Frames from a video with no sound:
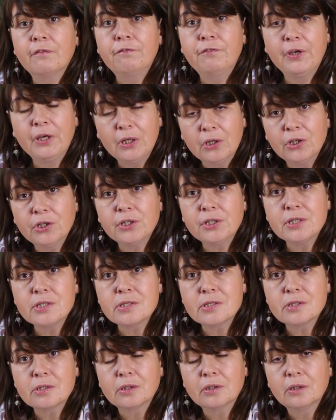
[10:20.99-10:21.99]

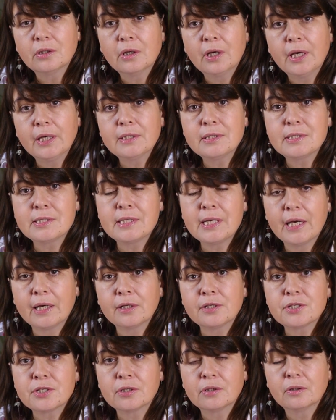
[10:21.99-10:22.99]
fingers and
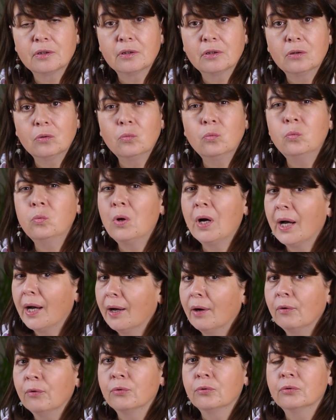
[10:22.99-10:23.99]
said,
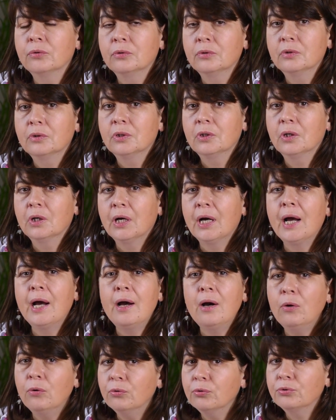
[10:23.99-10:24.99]
"Wow,
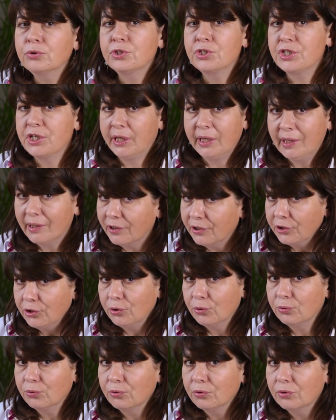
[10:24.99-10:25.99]
how dare
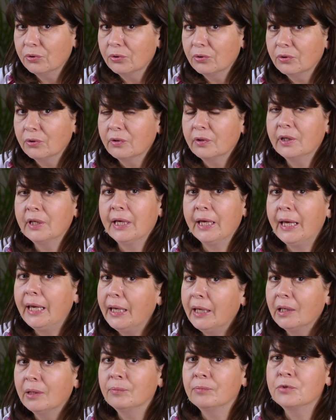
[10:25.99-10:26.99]
you
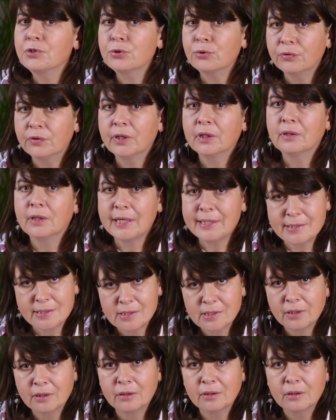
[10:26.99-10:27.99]
came to the
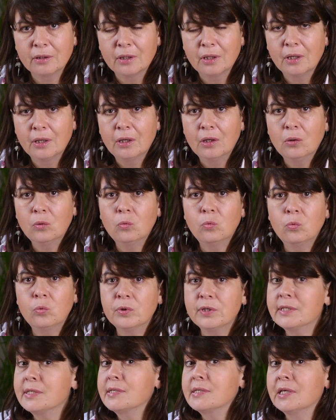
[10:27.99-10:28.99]
lesson
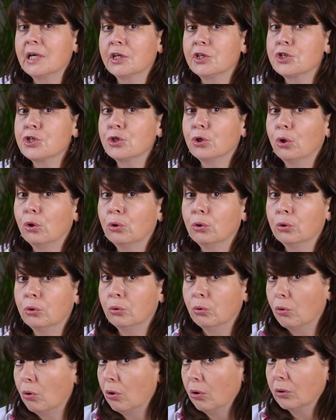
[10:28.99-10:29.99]
with such
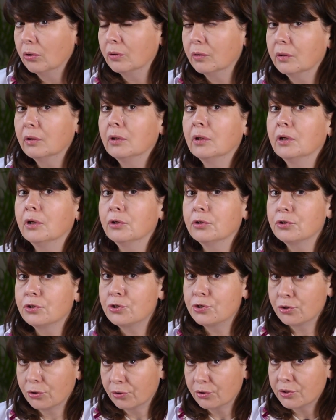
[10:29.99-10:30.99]
long,
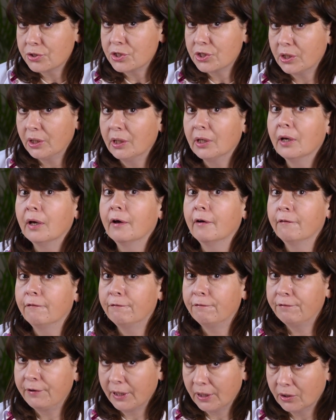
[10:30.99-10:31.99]
dirty
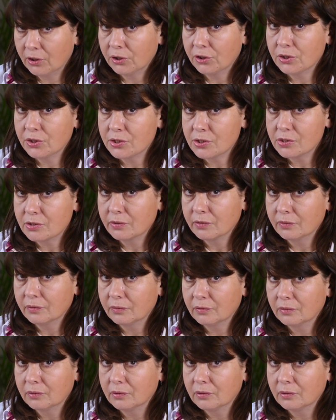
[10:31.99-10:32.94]
fingernails."